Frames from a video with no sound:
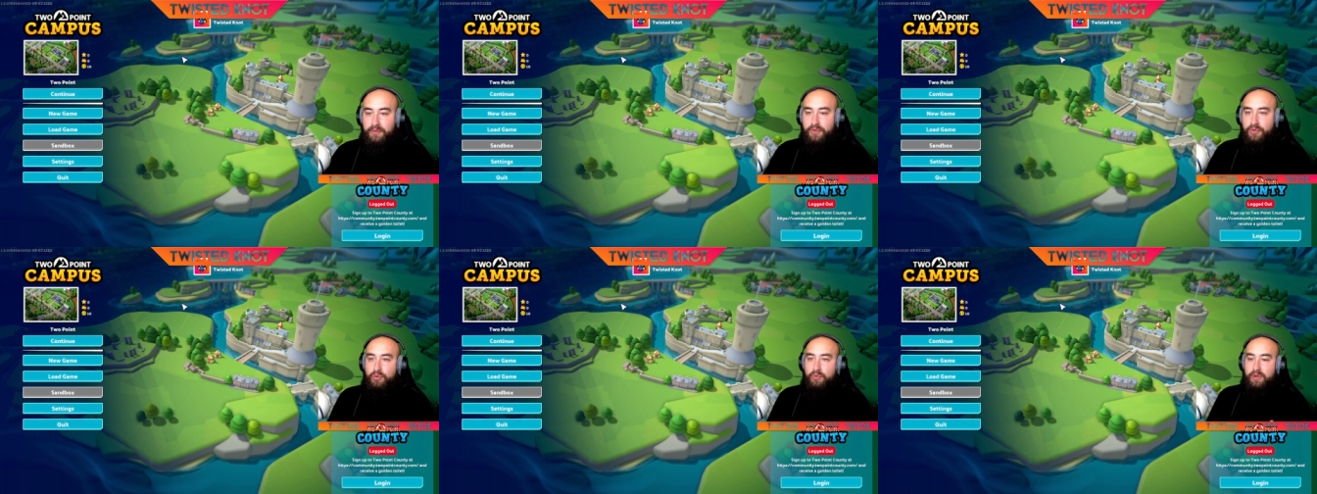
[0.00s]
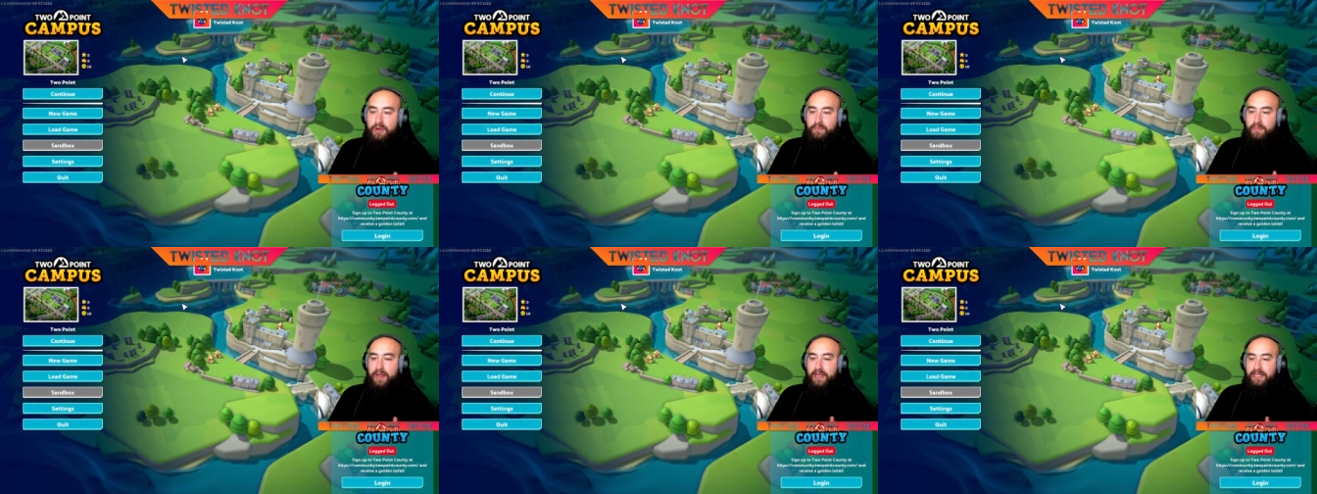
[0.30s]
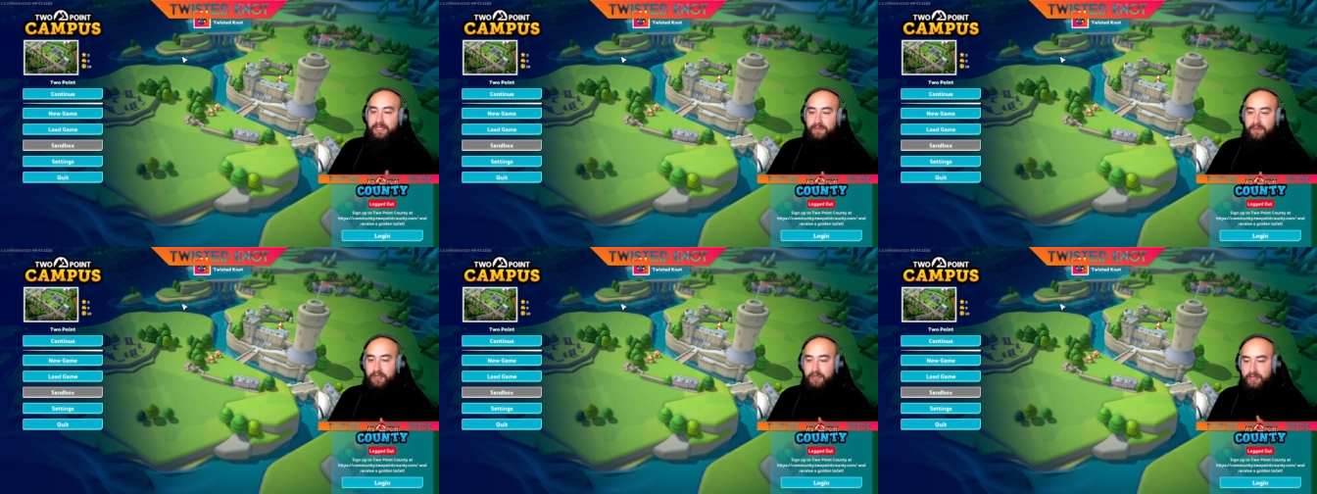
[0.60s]
thought we'd play
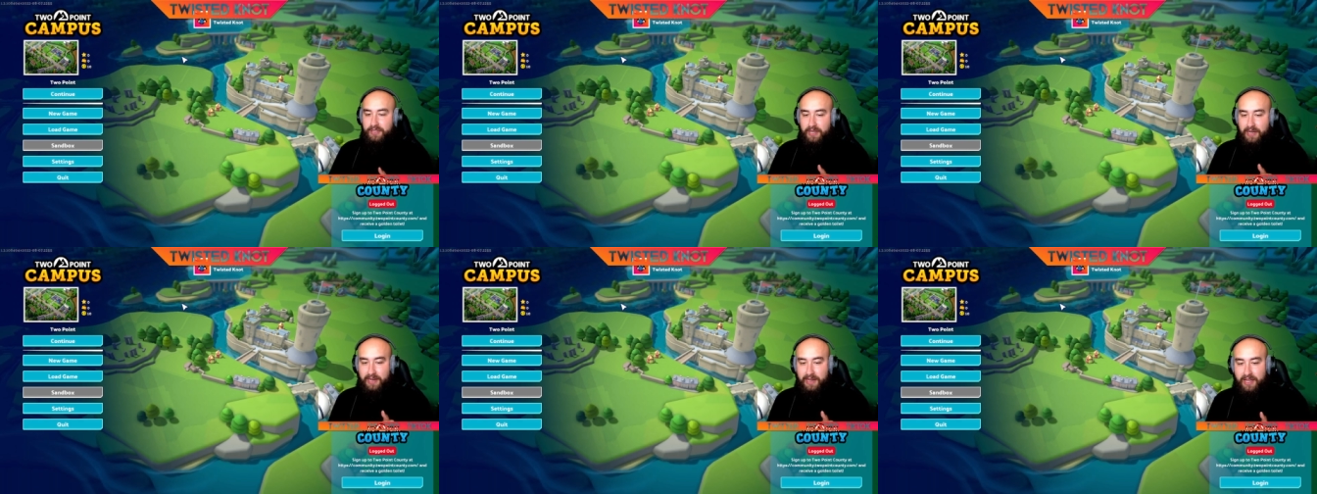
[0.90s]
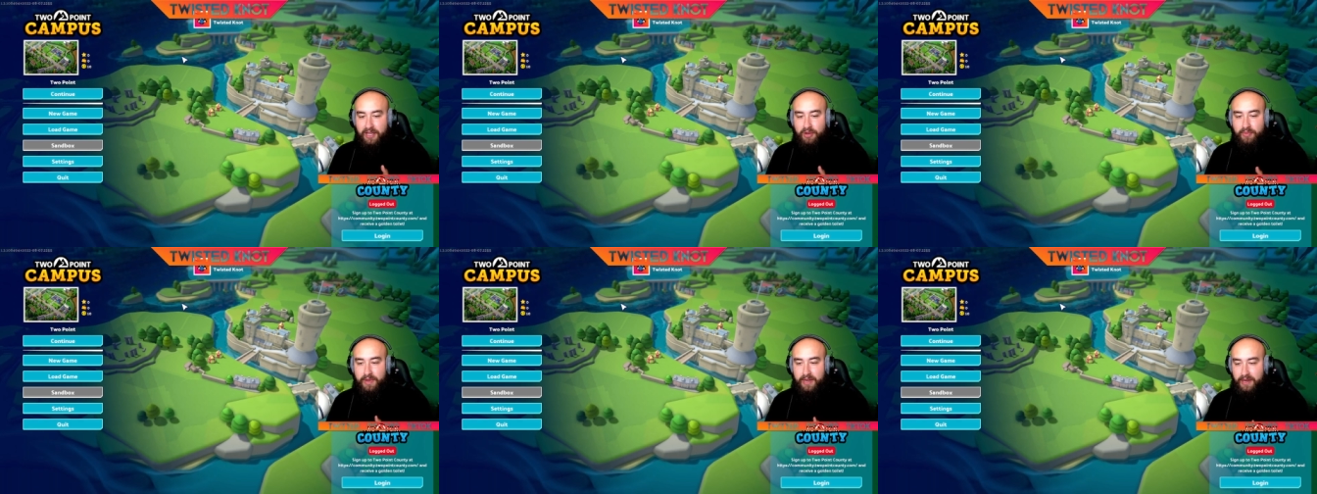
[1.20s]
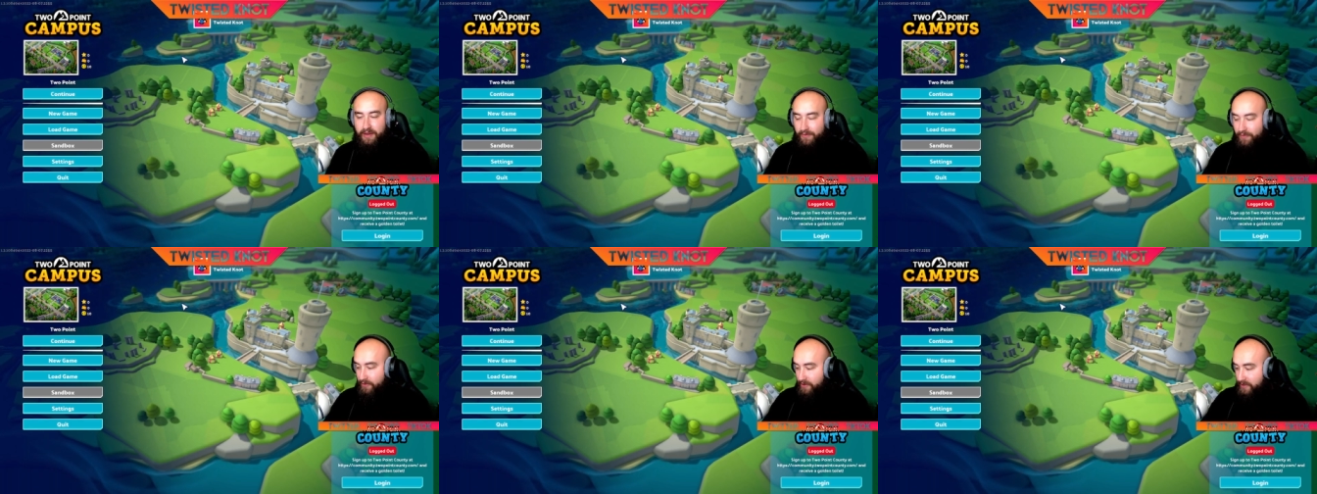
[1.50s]
something just a little bit
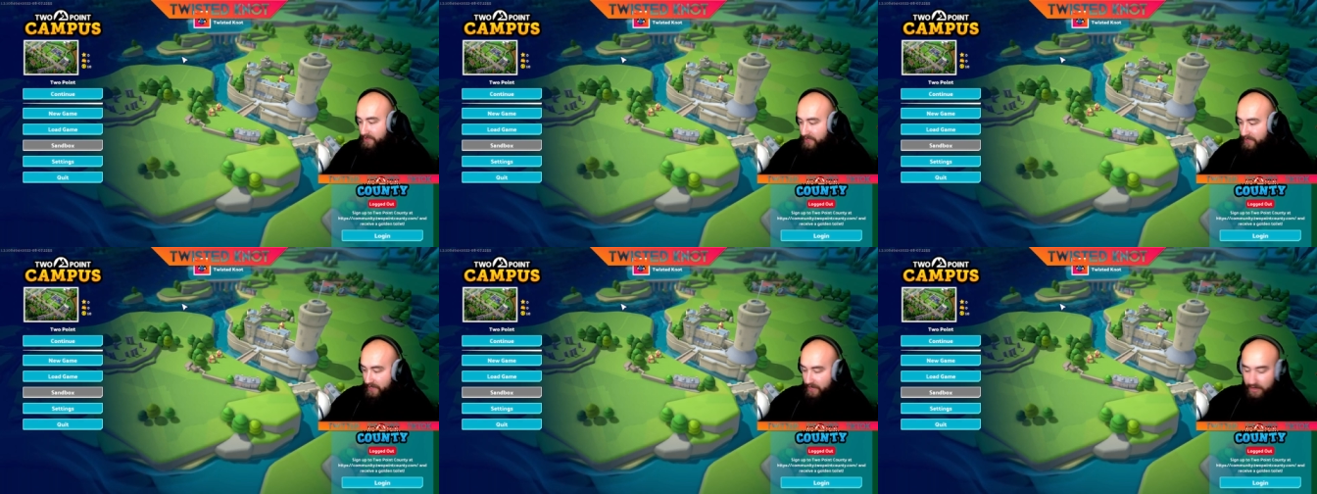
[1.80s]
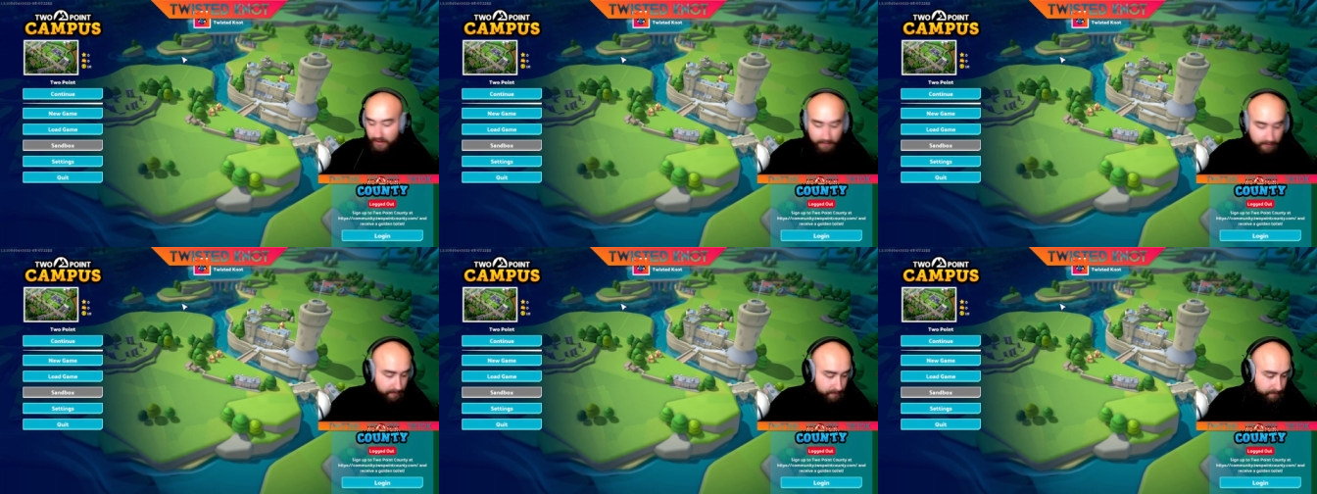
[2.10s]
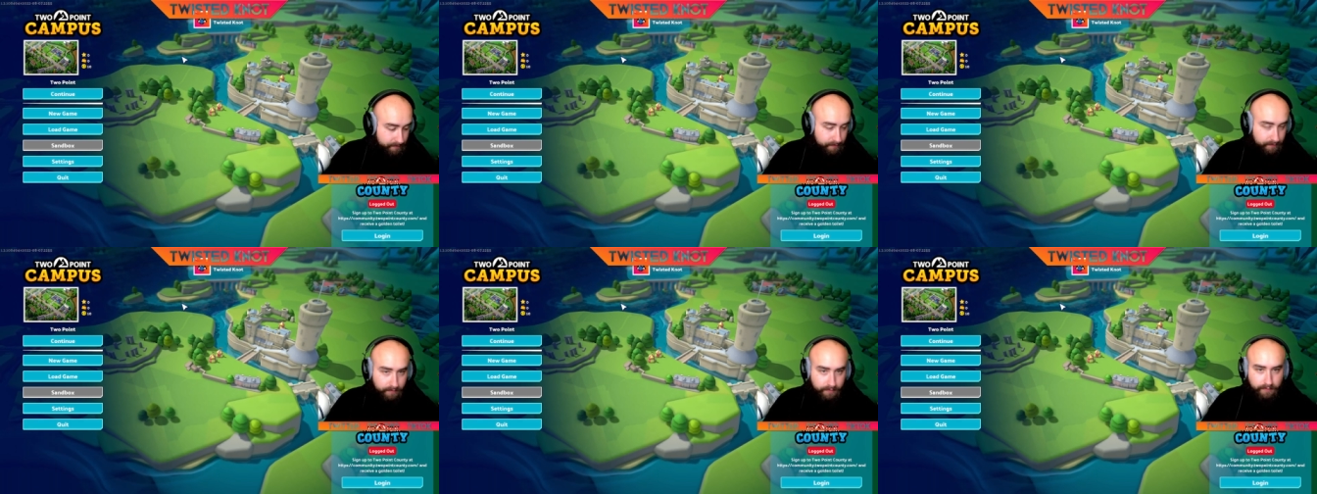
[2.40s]
different today.
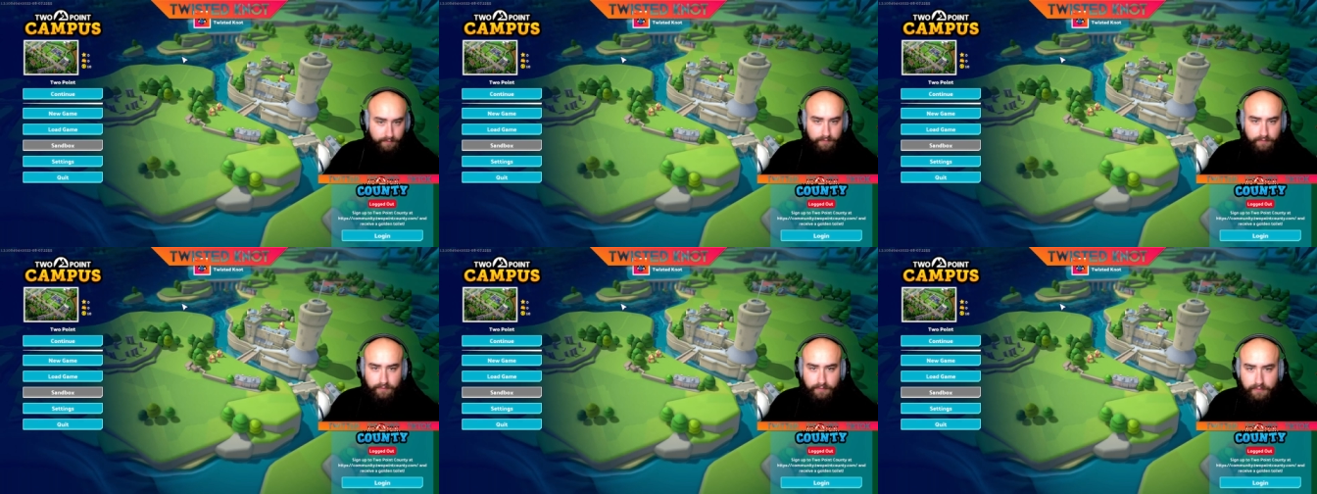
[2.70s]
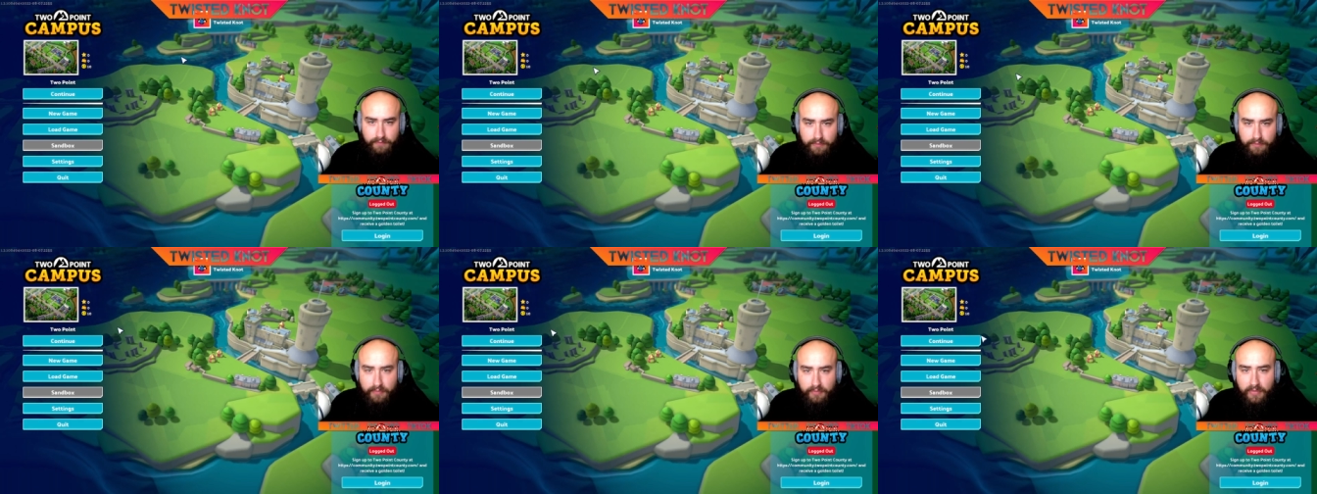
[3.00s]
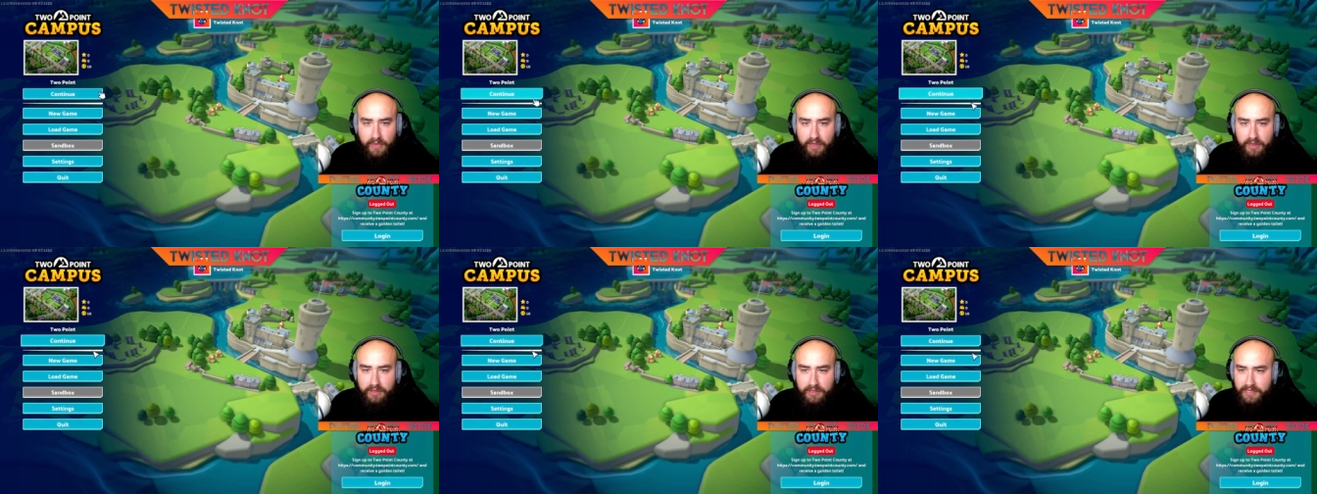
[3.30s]

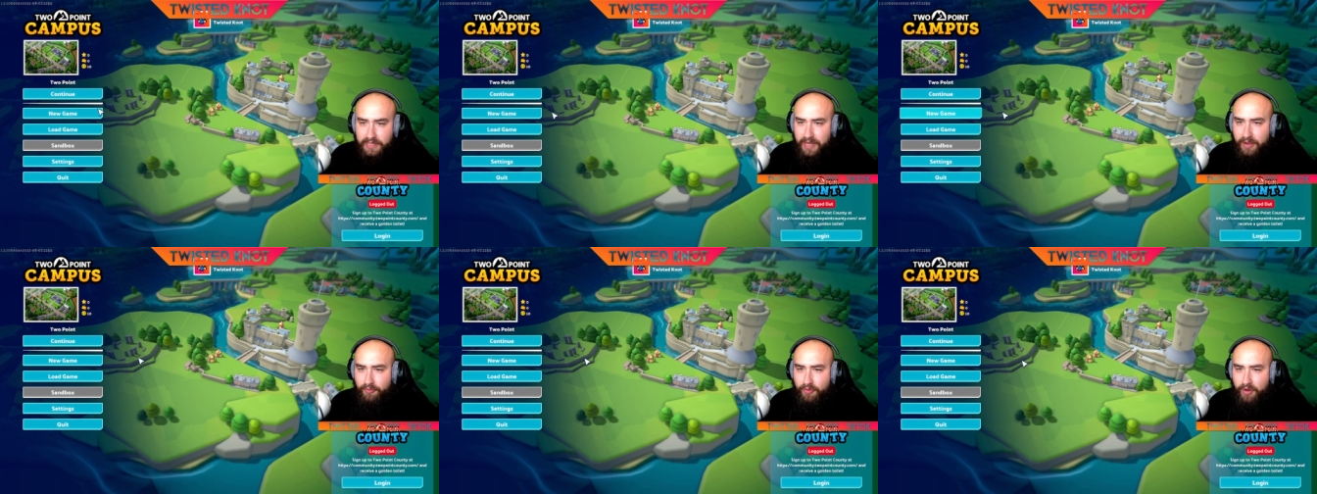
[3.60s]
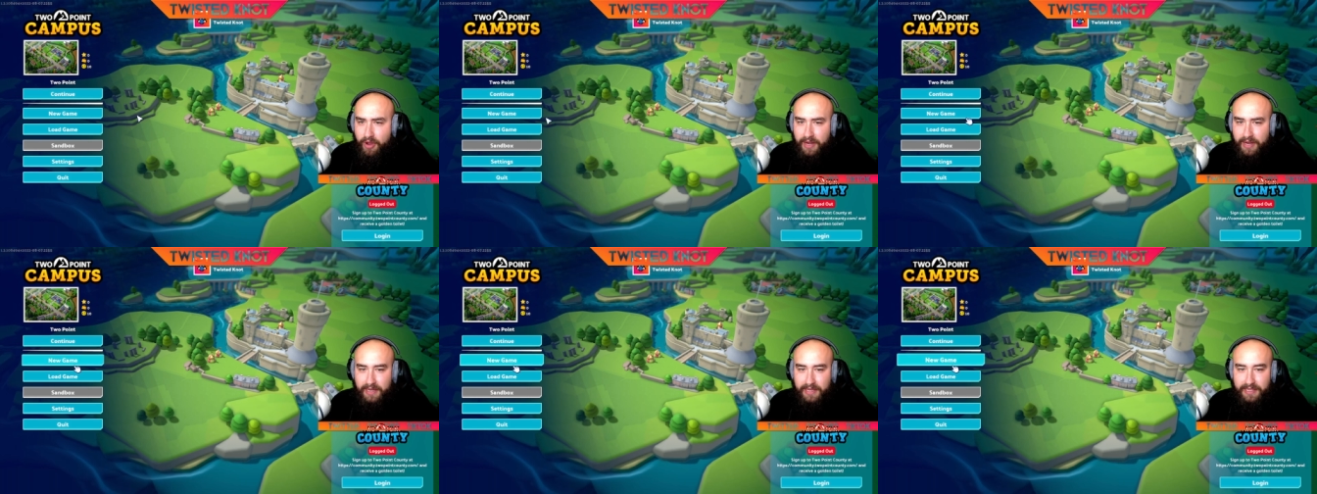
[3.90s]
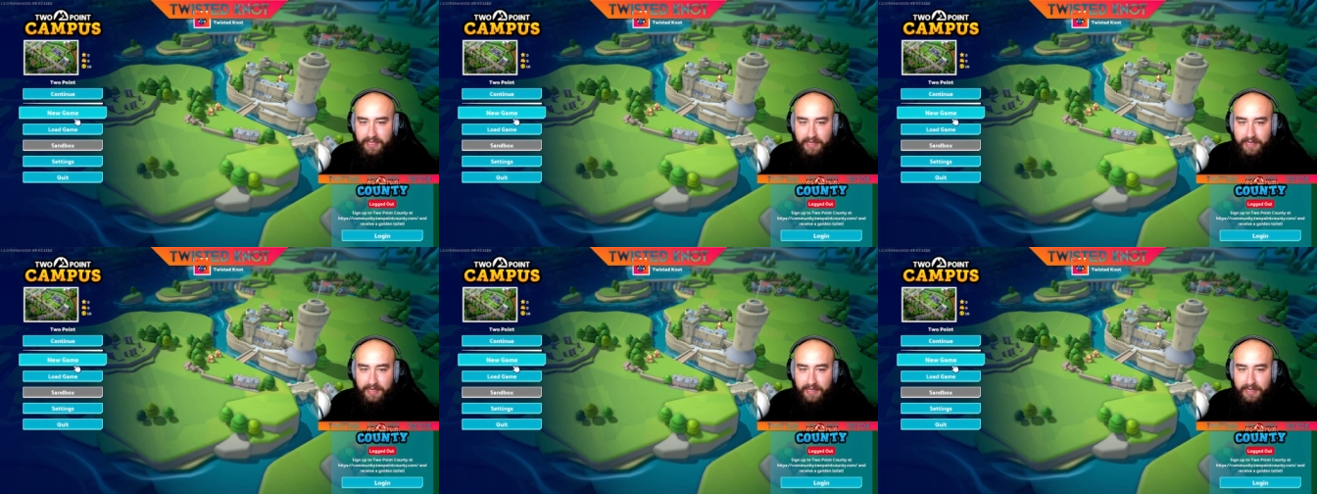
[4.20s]
Let's get right into